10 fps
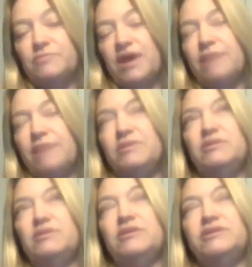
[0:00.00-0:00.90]
I've
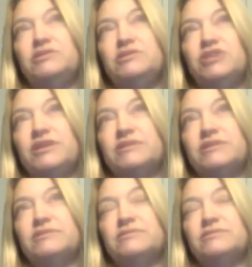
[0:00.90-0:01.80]
been in
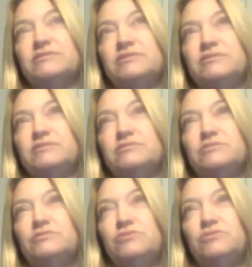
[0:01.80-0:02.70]
Isagenics
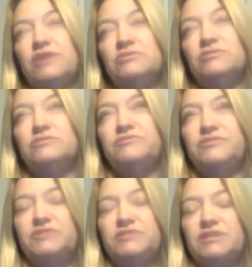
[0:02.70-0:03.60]
since
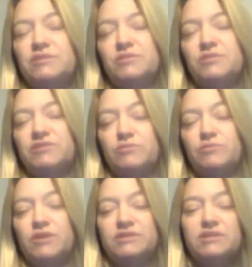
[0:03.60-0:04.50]
2015, I believe it
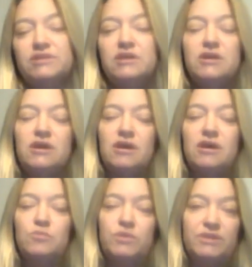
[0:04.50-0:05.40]
was,
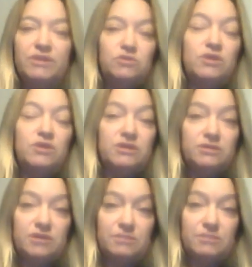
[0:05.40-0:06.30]
when my
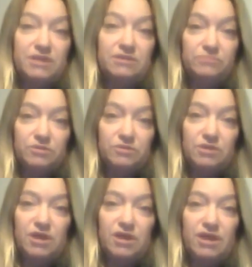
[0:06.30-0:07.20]
daughter got me
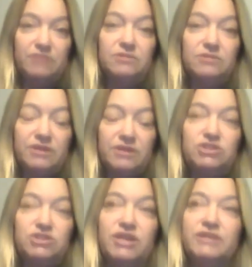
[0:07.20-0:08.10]
on
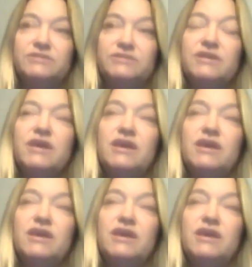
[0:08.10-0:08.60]
Isagenics.